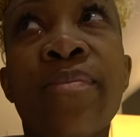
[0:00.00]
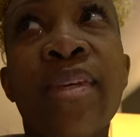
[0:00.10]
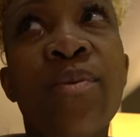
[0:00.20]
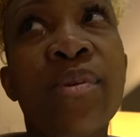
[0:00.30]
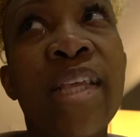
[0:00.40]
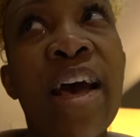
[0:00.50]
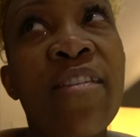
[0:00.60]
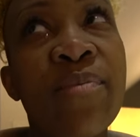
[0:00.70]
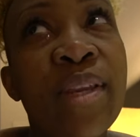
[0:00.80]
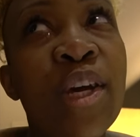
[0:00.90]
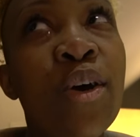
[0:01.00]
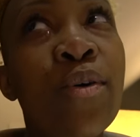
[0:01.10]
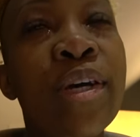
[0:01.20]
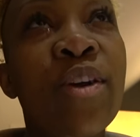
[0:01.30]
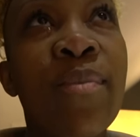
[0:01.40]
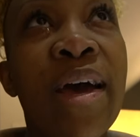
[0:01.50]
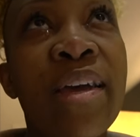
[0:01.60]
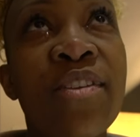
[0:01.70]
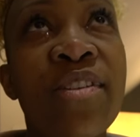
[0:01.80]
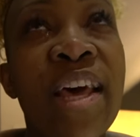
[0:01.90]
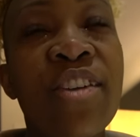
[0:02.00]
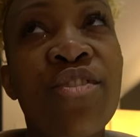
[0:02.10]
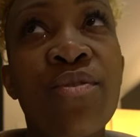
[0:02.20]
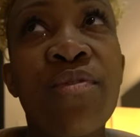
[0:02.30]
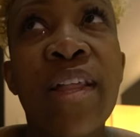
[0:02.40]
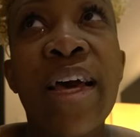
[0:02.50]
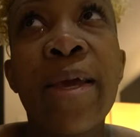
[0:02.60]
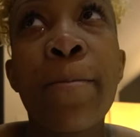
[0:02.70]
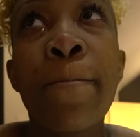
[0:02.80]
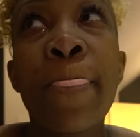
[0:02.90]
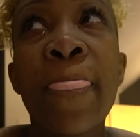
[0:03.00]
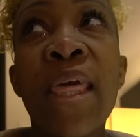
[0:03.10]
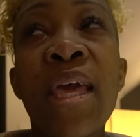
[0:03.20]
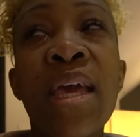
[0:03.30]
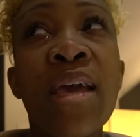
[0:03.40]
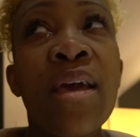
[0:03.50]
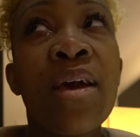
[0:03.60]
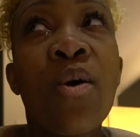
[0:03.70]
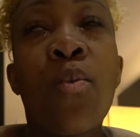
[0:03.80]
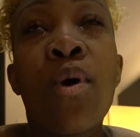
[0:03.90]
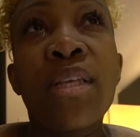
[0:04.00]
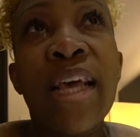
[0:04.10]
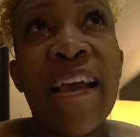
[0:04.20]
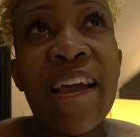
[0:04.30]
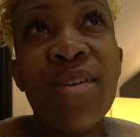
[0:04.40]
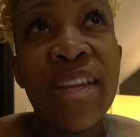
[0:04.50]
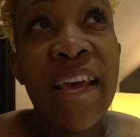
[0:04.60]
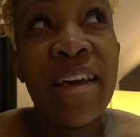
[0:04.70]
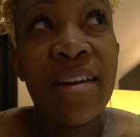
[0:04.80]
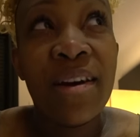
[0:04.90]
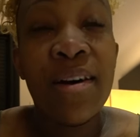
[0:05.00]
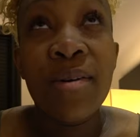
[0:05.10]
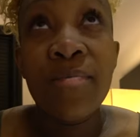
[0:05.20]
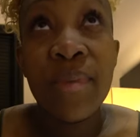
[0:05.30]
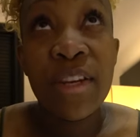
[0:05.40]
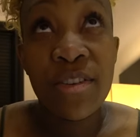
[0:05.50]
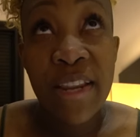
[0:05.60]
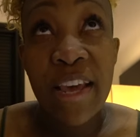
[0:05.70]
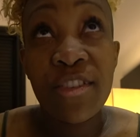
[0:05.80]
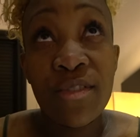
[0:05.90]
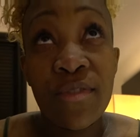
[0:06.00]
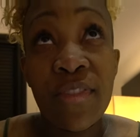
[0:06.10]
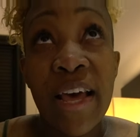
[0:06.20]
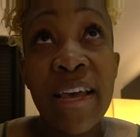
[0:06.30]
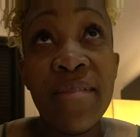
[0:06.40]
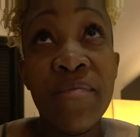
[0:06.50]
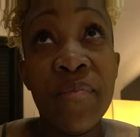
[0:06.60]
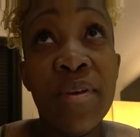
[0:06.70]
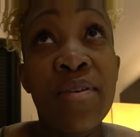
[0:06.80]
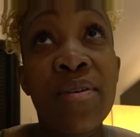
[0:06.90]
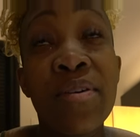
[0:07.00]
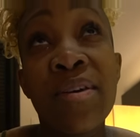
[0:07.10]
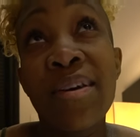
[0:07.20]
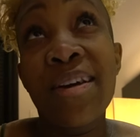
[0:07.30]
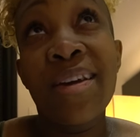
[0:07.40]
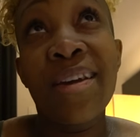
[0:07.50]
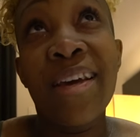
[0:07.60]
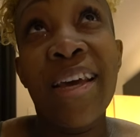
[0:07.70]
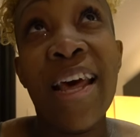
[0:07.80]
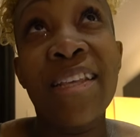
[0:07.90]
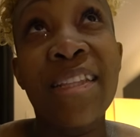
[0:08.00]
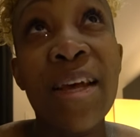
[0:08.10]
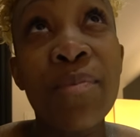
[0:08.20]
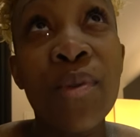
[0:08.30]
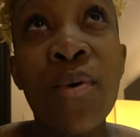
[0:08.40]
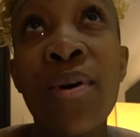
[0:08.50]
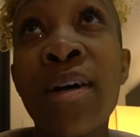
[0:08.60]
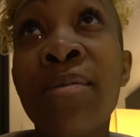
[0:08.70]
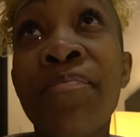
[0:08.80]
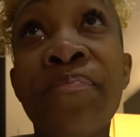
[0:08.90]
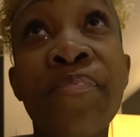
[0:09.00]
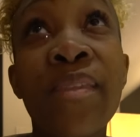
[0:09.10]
Then it was time for me to go get on my international flight. Once I got on that international flight and I stepped on